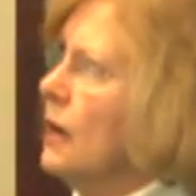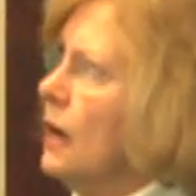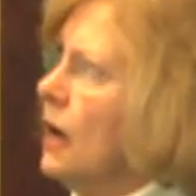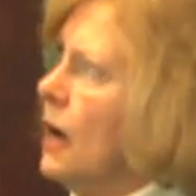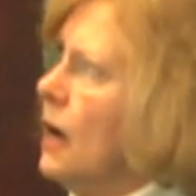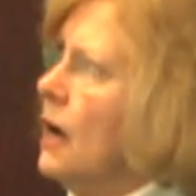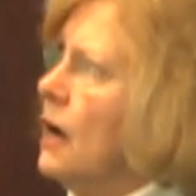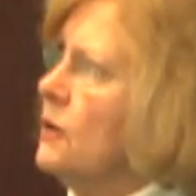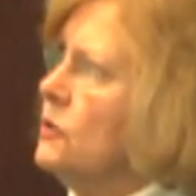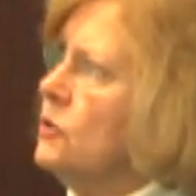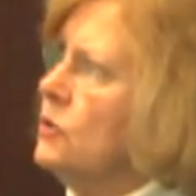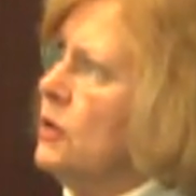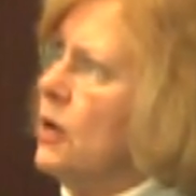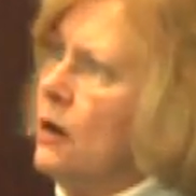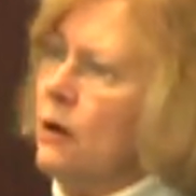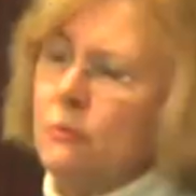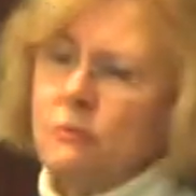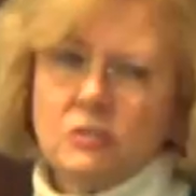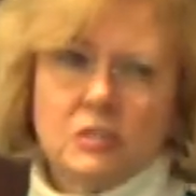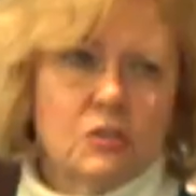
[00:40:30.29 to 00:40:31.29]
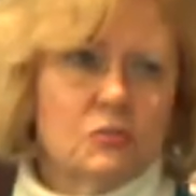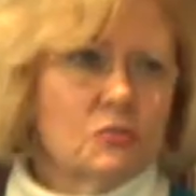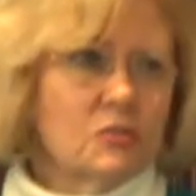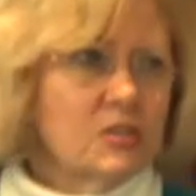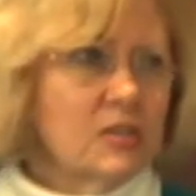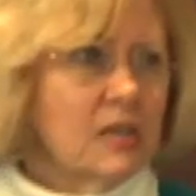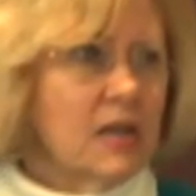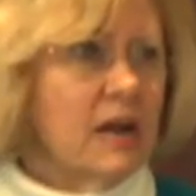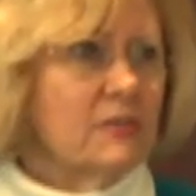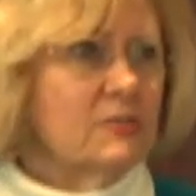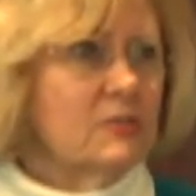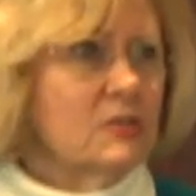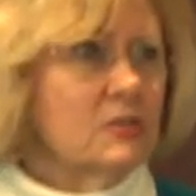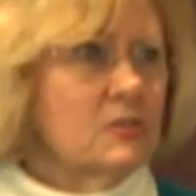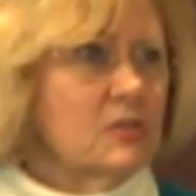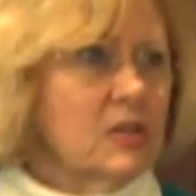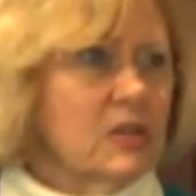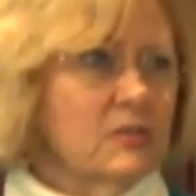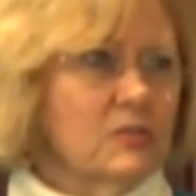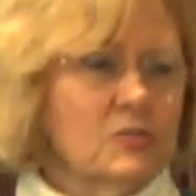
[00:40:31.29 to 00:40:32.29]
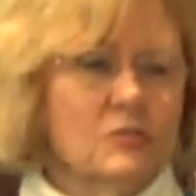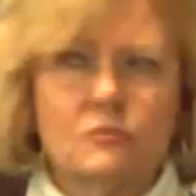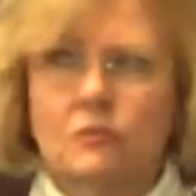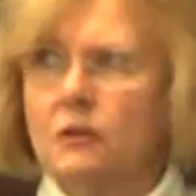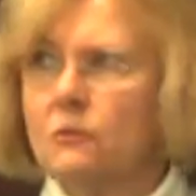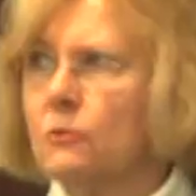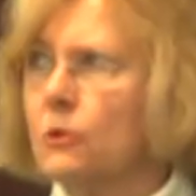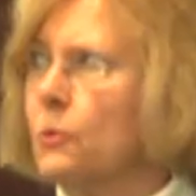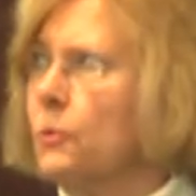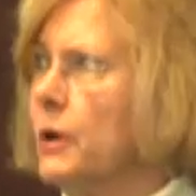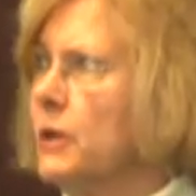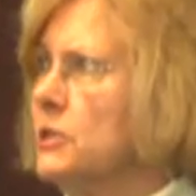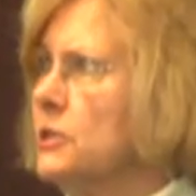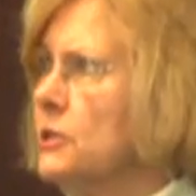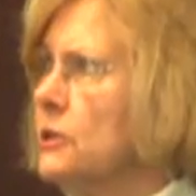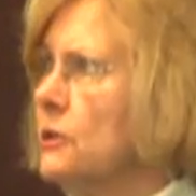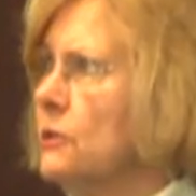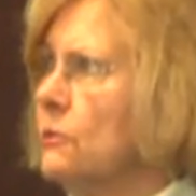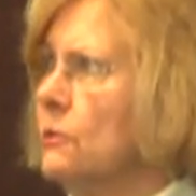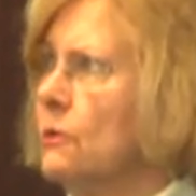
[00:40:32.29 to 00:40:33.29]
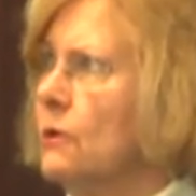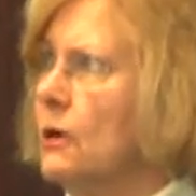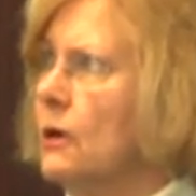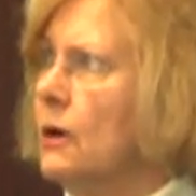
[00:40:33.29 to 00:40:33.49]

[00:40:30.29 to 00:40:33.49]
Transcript: Uh, you know, it was interesting. I have to share this story real quick, too.